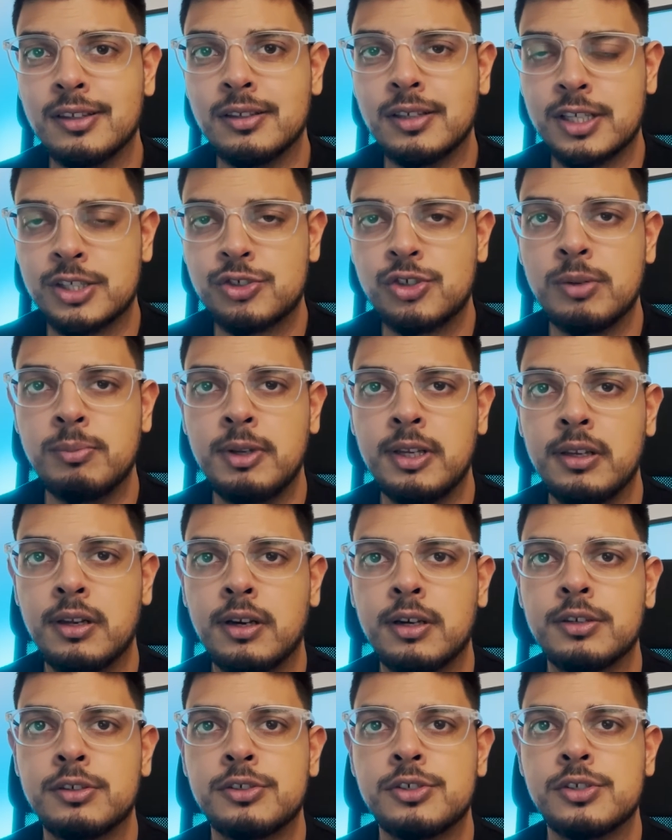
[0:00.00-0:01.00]
extremely
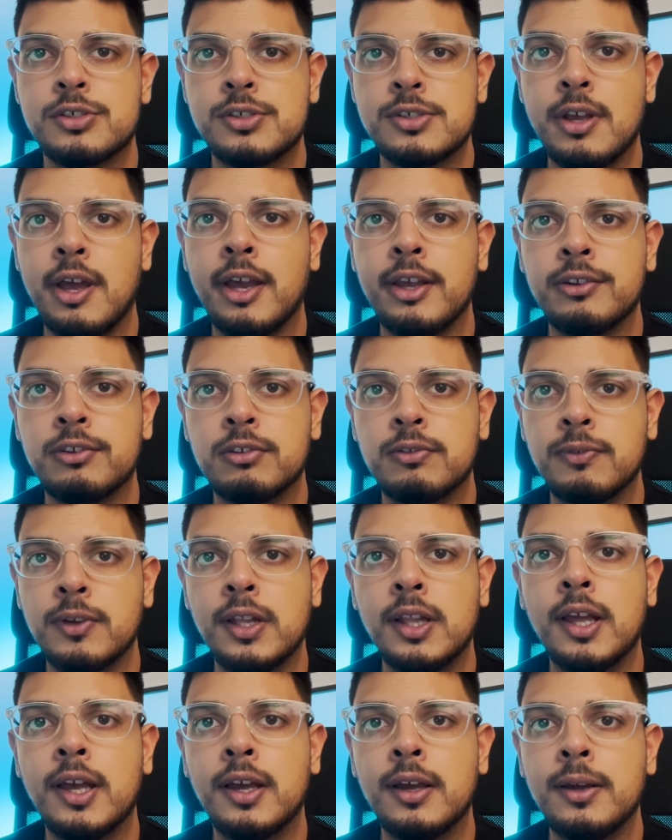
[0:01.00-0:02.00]
large sized
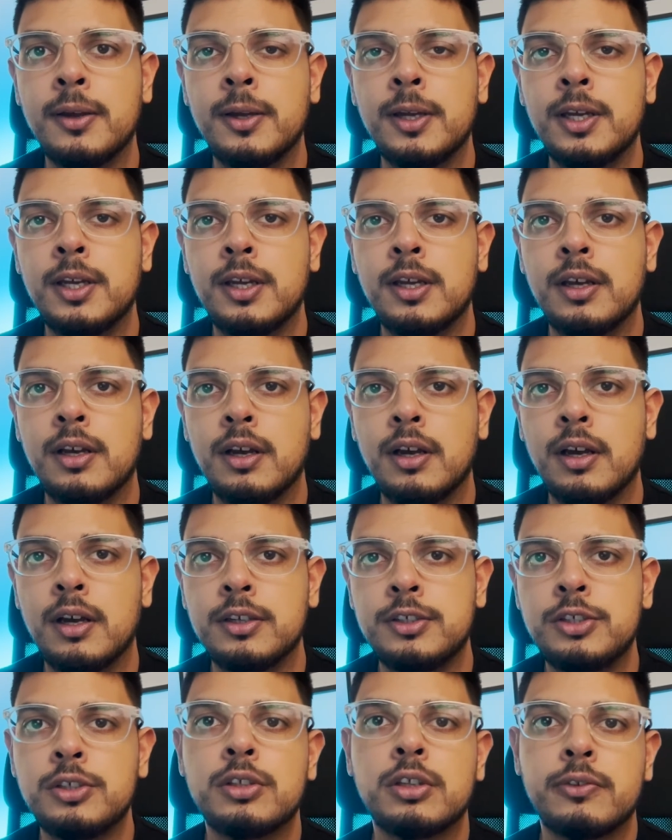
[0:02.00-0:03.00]
villa
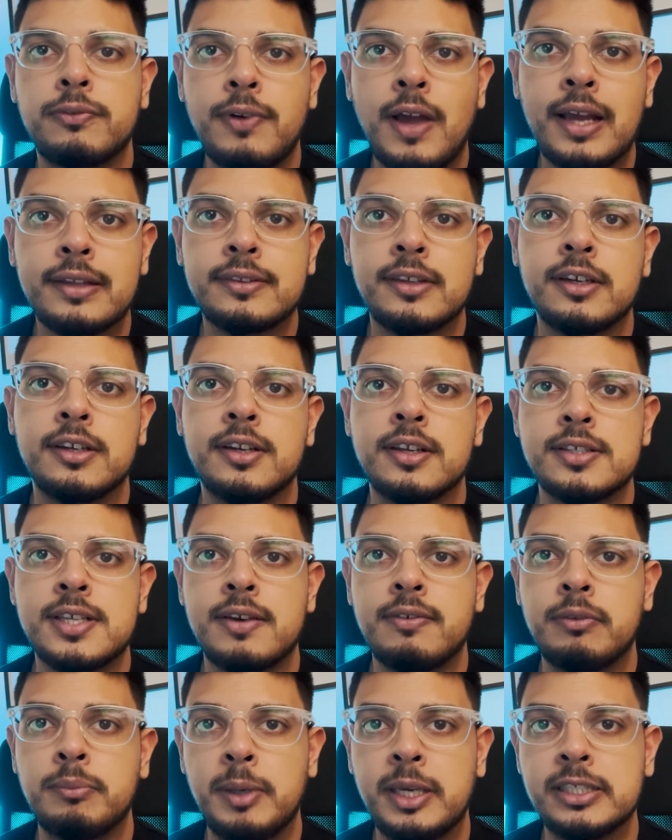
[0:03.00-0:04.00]
due to the fact that it does
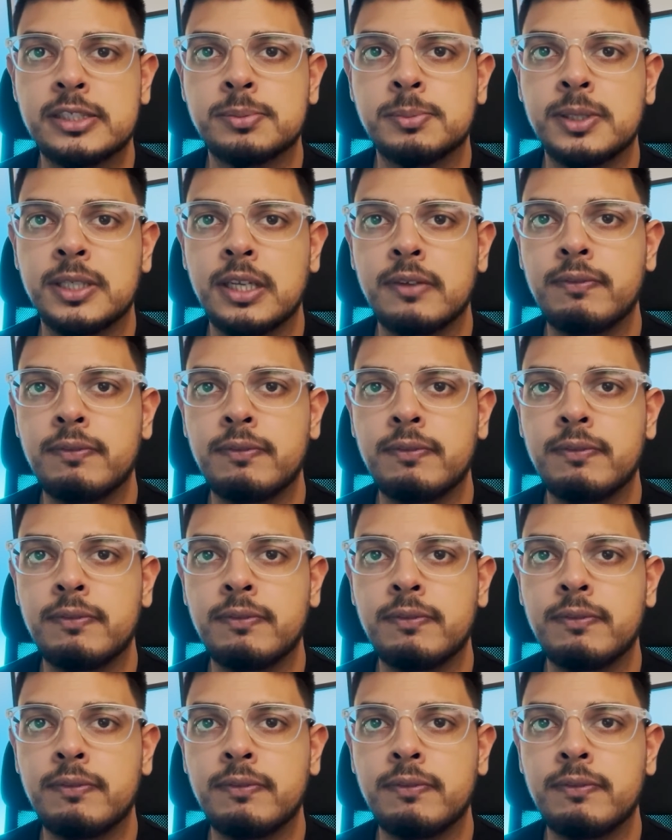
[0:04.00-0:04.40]
have a basement.